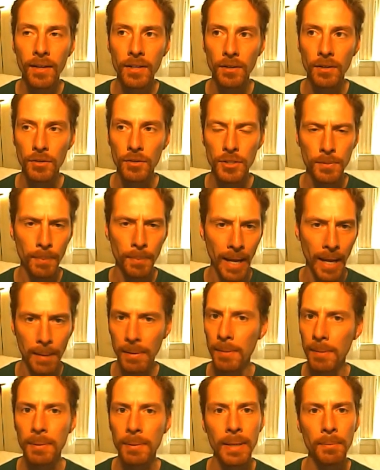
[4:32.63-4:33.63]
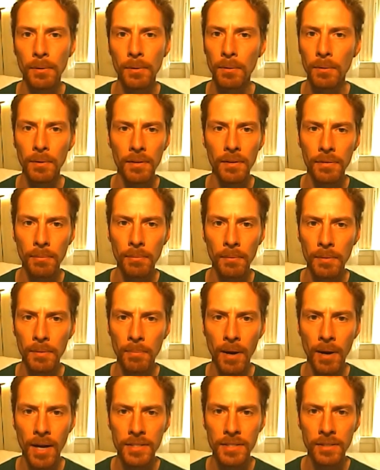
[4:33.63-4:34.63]
spamming people with
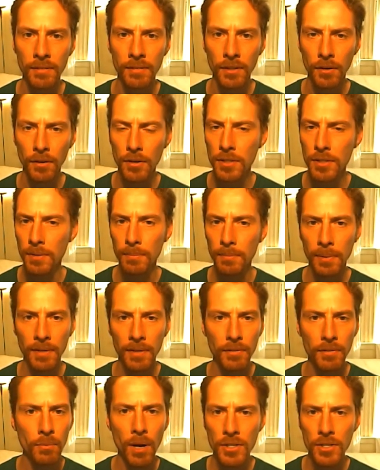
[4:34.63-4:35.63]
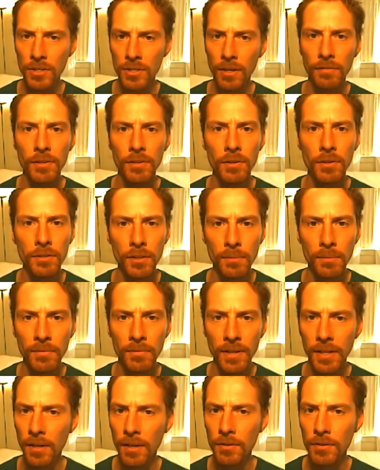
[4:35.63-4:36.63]
positive encouragement, but if you watch enough YouTube
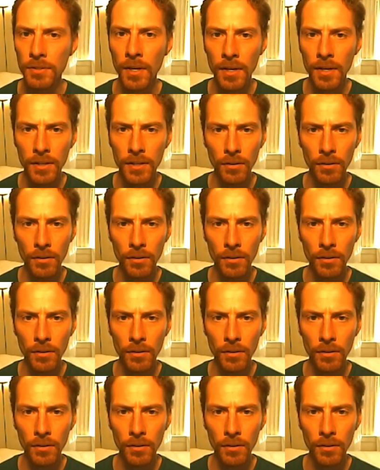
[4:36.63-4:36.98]
videos,